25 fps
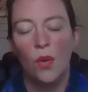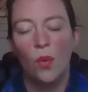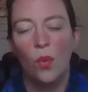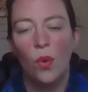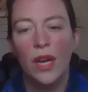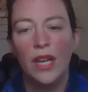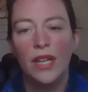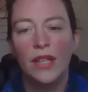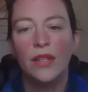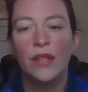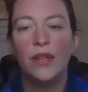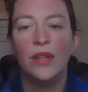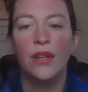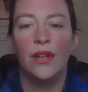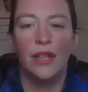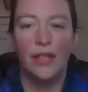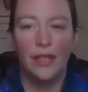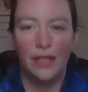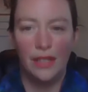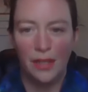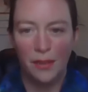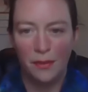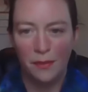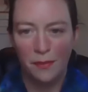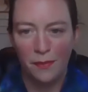What
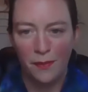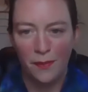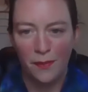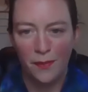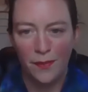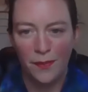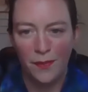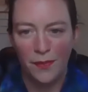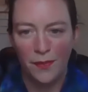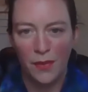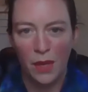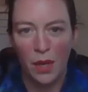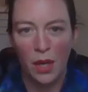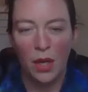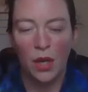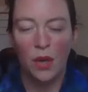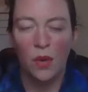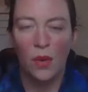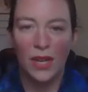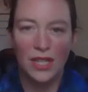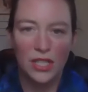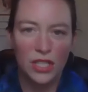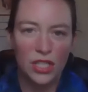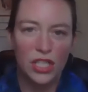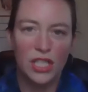good are
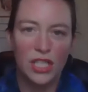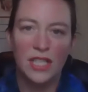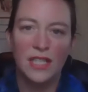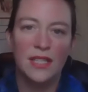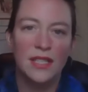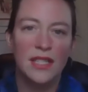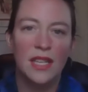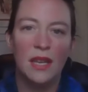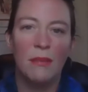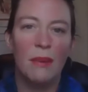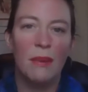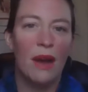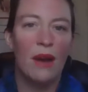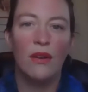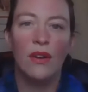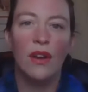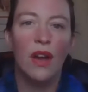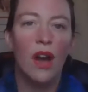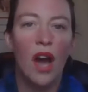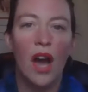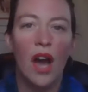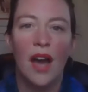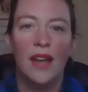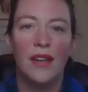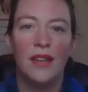questions about
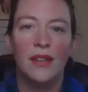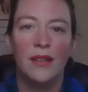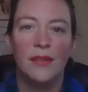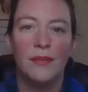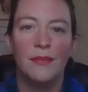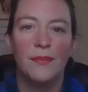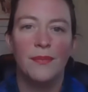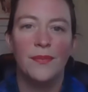God